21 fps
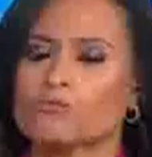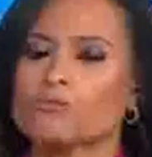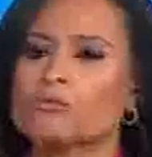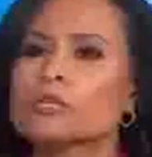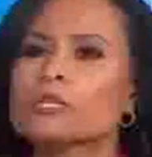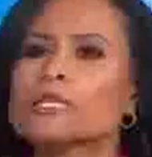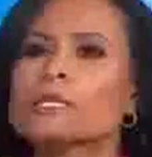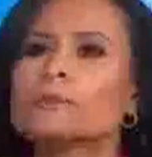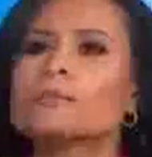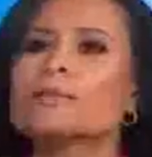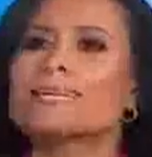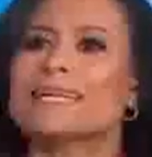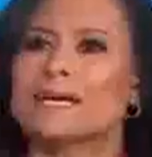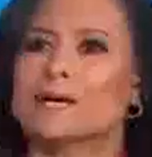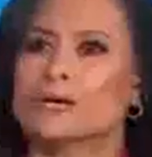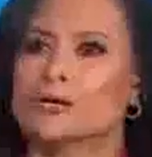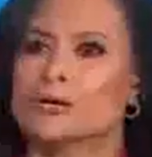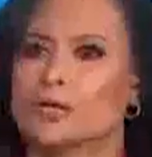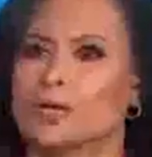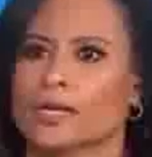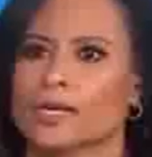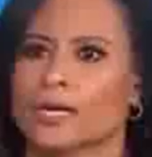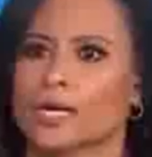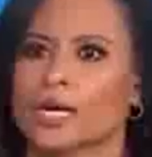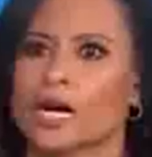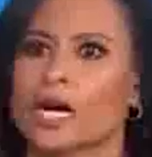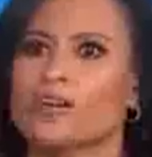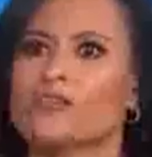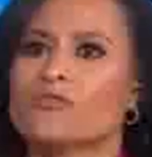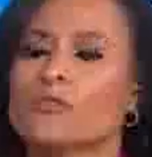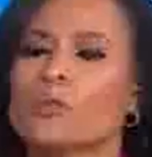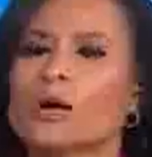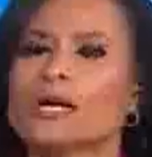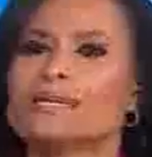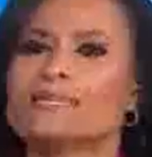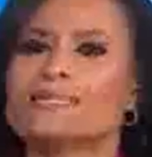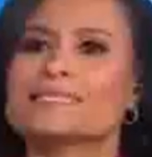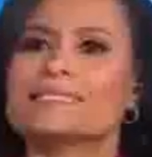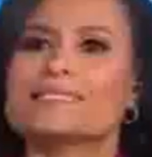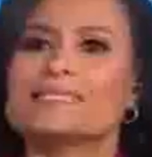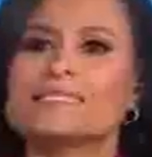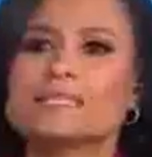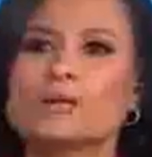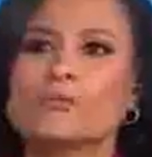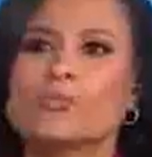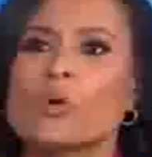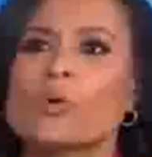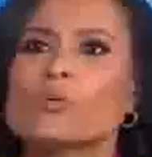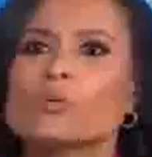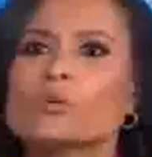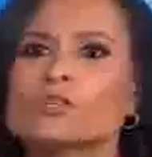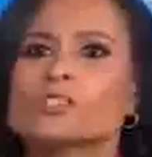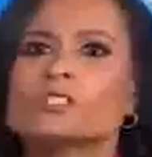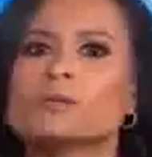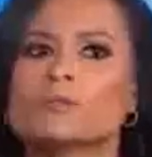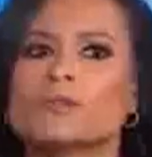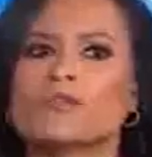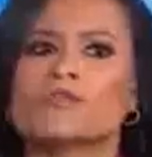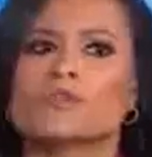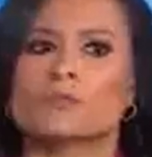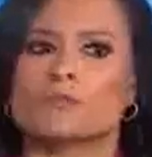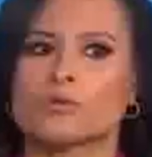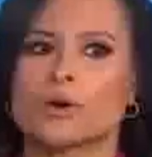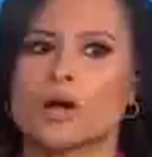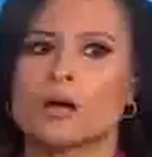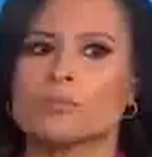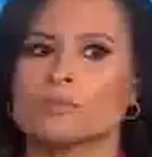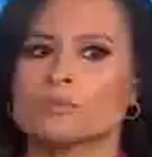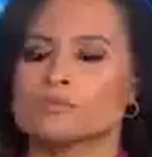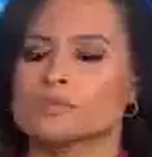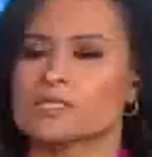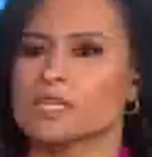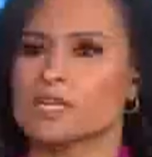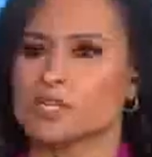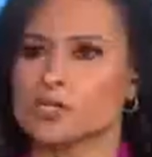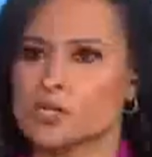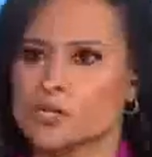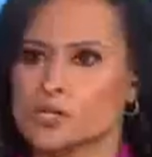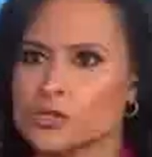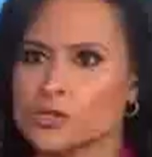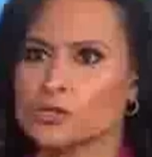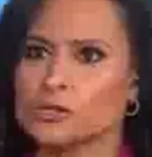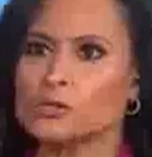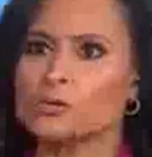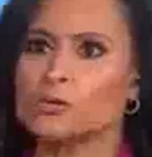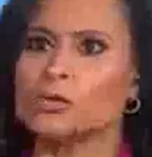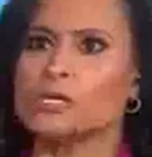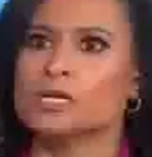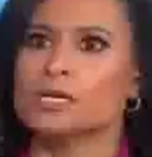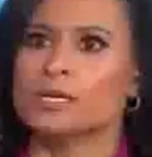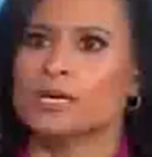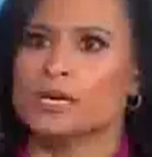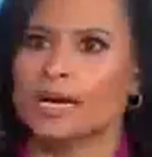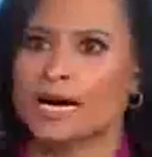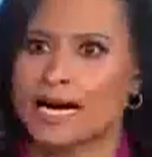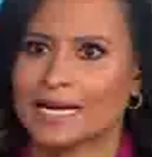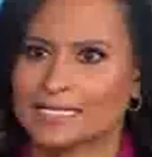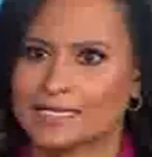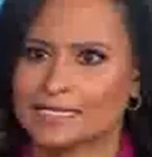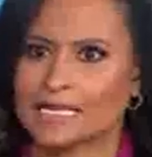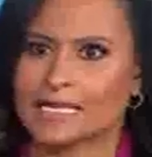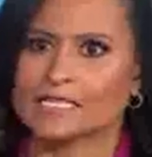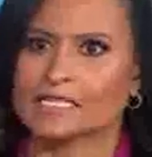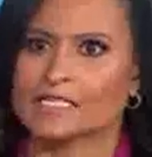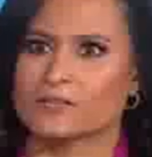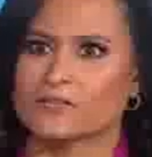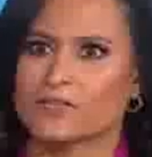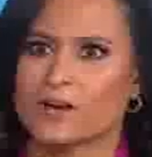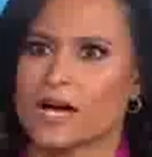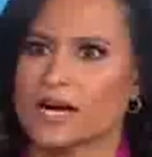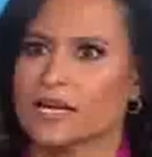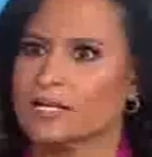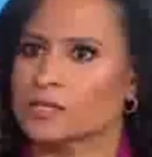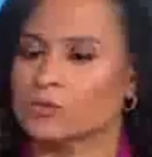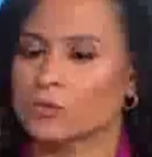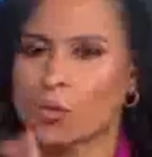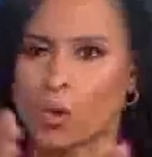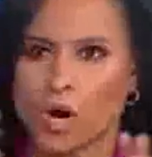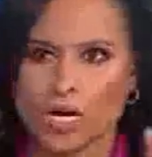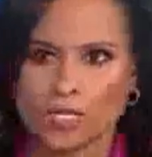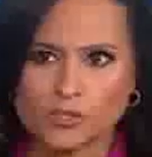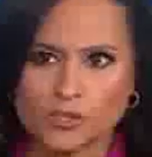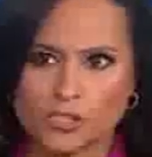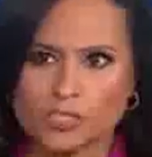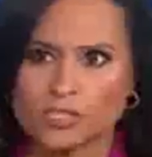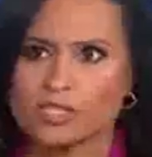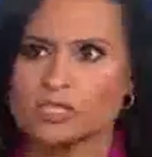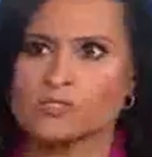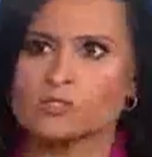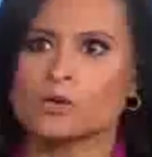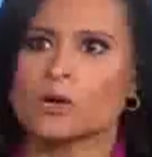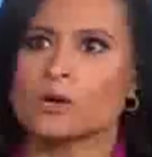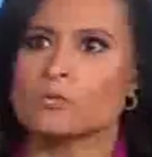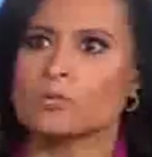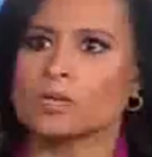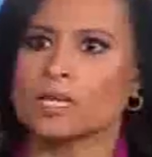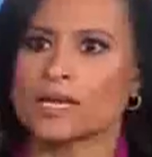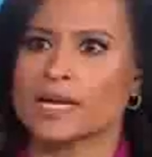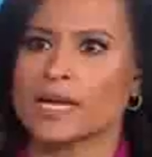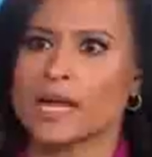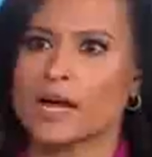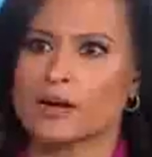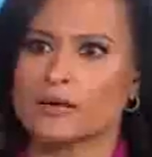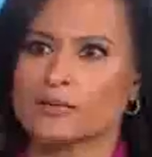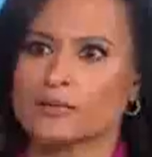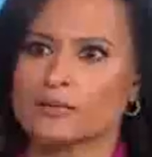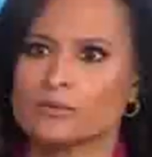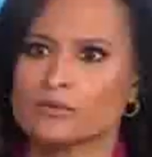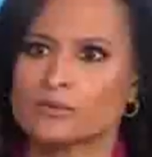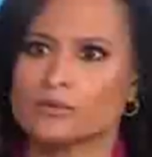preliminarily, of what were some of the problems that you identified in watching this all play out? I